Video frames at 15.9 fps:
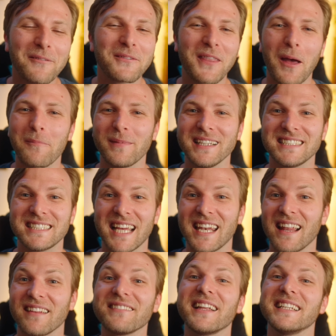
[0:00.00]
with that being
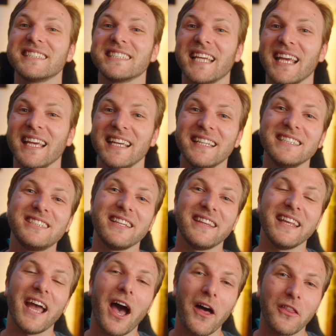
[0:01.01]
said, let's get into
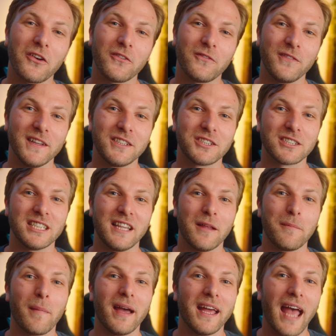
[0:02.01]
the other features
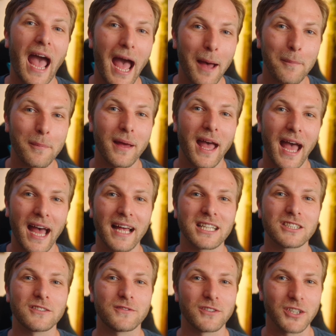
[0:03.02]
that my app
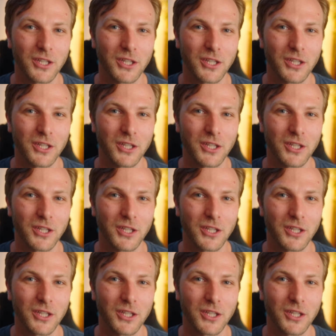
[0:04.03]
has for